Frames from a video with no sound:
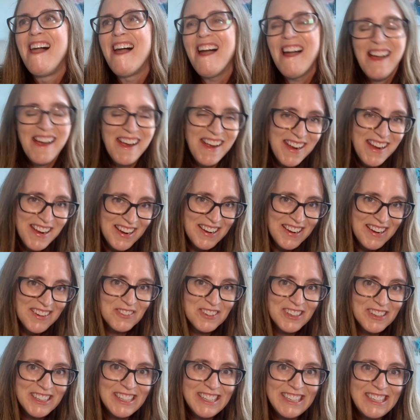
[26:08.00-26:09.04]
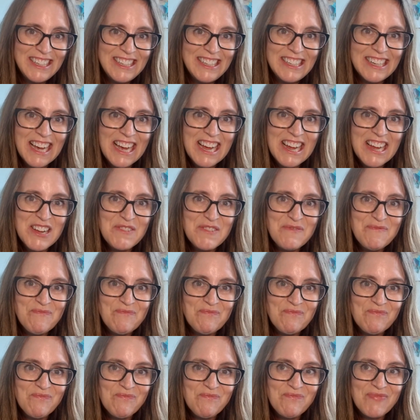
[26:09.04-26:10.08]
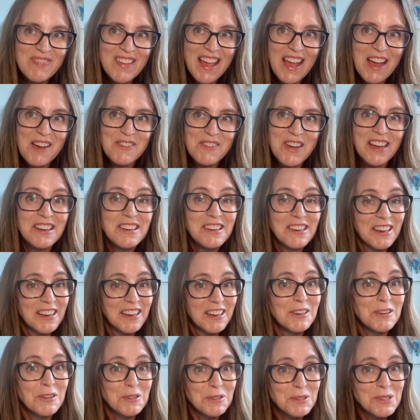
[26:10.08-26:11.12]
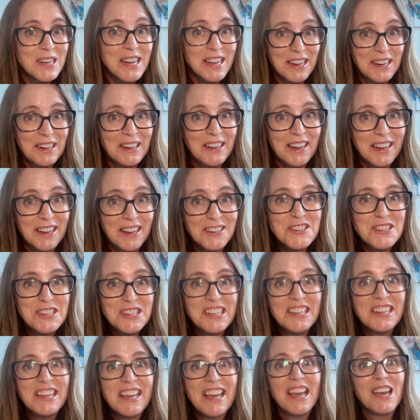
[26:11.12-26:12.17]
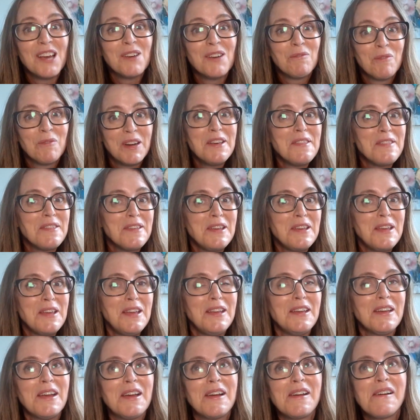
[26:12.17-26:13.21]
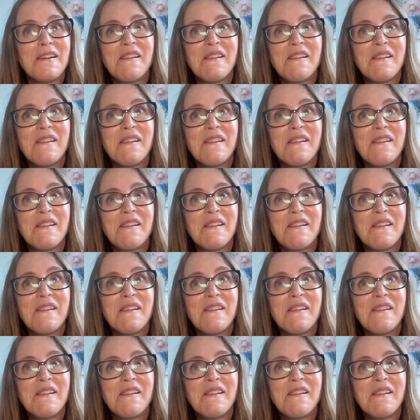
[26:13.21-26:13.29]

I really have undiagnosed ADHD, and one of the